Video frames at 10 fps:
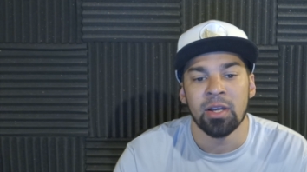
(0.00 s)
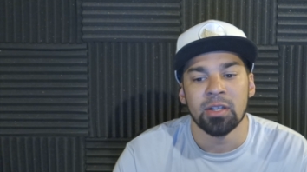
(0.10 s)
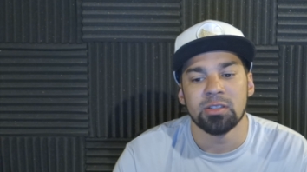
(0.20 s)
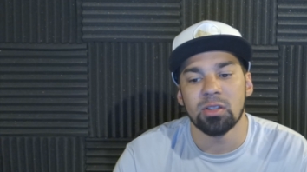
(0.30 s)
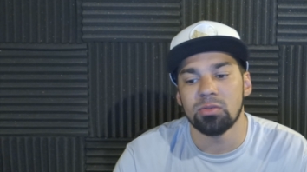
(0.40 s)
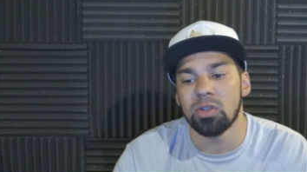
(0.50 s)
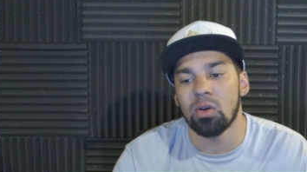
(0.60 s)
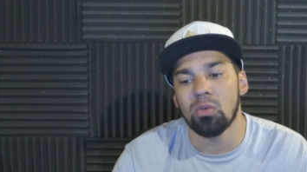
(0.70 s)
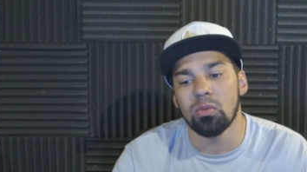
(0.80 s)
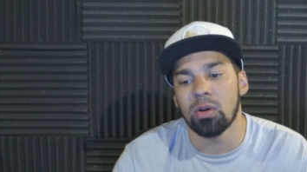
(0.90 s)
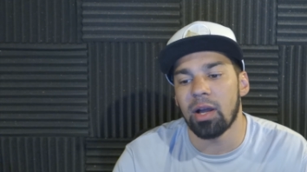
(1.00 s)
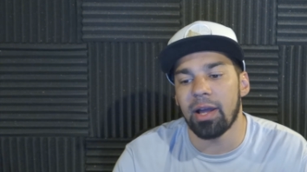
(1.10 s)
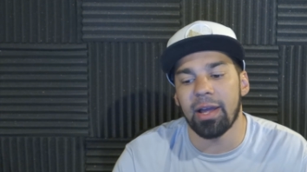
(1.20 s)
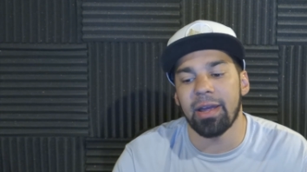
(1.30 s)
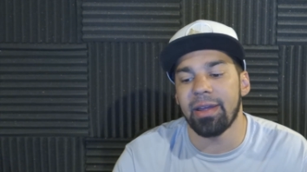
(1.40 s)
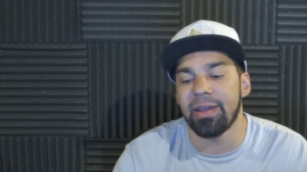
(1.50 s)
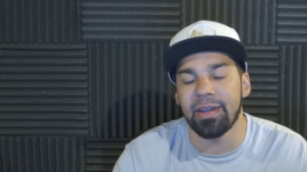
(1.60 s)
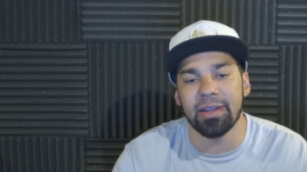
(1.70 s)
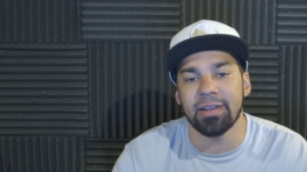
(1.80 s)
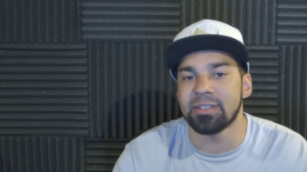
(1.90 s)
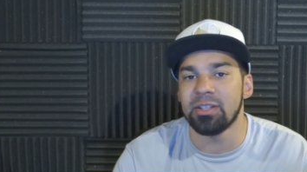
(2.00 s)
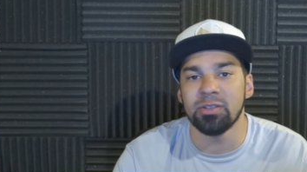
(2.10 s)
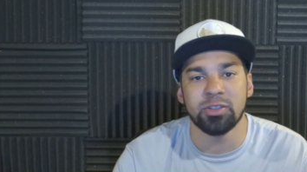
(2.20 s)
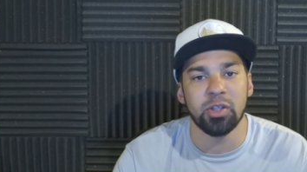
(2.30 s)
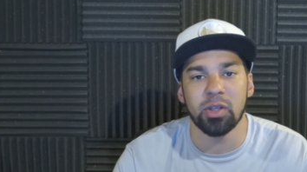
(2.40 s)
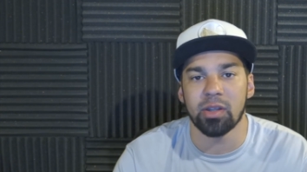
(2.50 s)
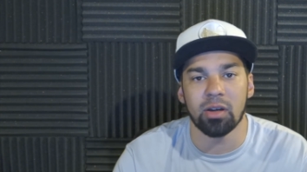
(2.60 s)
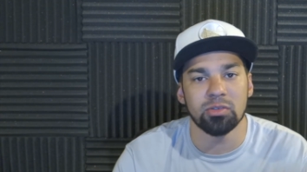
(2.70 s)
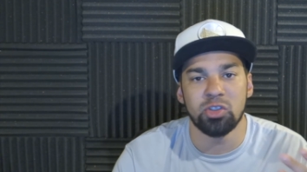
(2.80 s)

So don't. Uh, it's a new studio though.